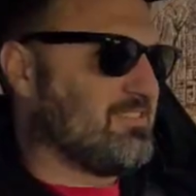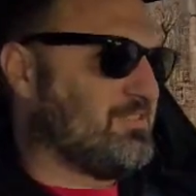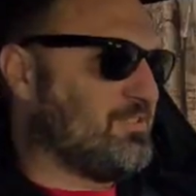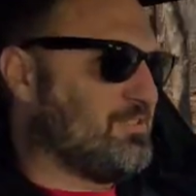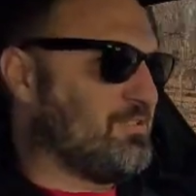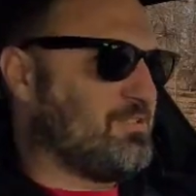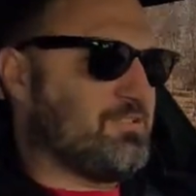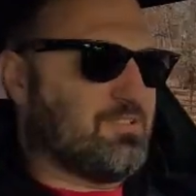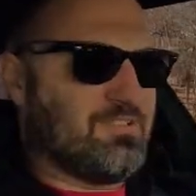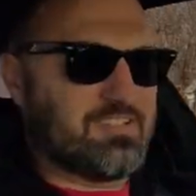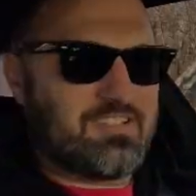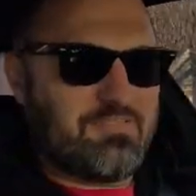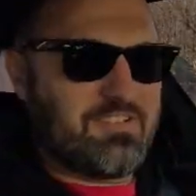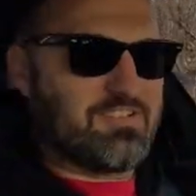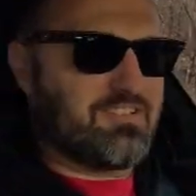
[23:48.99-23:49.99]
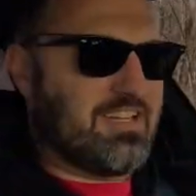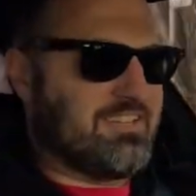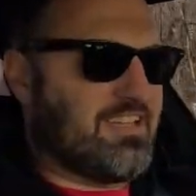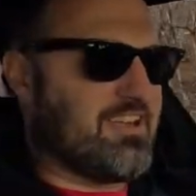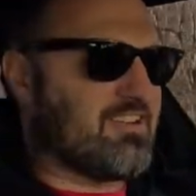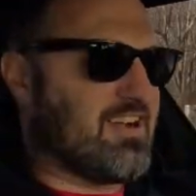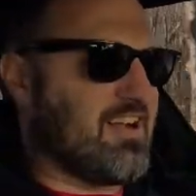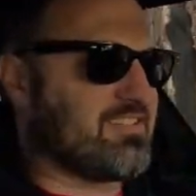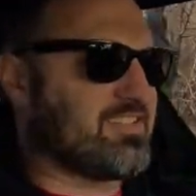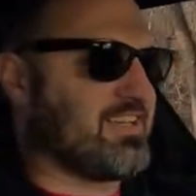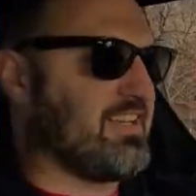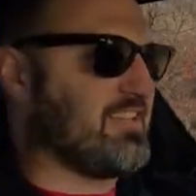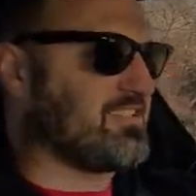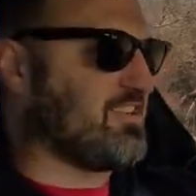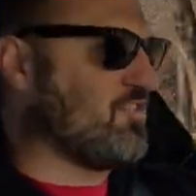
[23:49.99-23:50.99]
let's see if there's any deer out
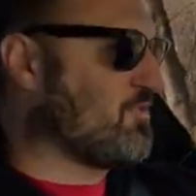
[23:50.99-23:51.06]
today. So